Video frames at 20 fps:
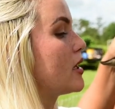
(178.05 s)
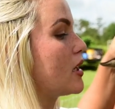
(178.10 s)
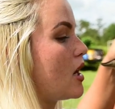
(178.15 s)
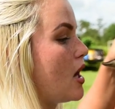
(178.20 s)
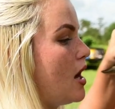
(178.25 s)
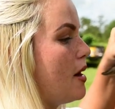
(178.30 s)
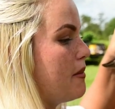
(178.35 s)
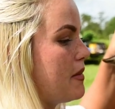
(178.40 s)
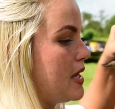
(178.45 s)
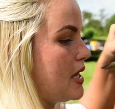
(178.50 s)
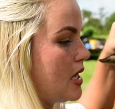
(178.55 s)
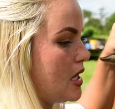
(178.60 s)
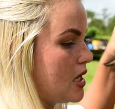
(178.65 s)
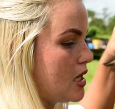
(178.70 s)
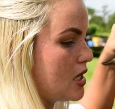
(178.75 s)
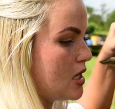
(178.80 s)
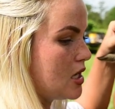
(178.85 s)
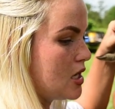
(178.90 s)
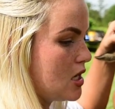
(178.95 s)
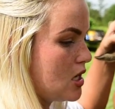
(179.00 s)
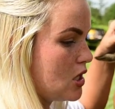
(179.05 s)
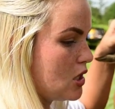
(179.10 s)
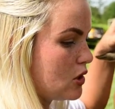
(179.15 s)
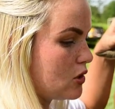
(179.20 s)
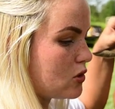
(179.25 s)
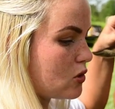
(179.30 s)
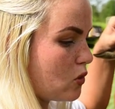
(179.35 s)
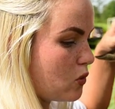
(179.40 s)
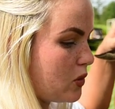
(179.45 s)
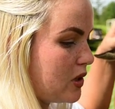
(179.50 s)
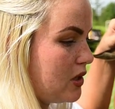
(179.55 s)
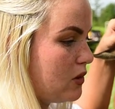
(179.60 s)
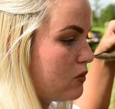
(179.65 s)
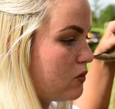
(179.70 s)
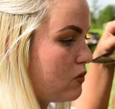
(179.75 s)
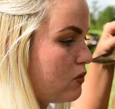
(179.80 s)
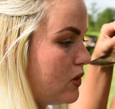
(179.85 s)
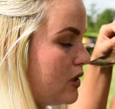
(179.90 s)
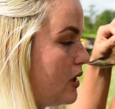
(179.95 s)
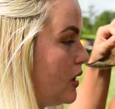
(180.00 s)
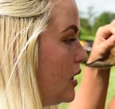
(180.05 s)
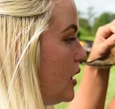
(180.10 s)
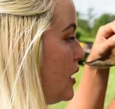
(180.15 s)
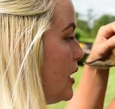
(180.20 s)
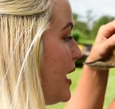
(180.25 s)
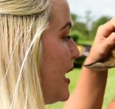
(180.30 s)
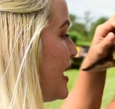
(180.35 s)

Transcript: to come in. So we really, I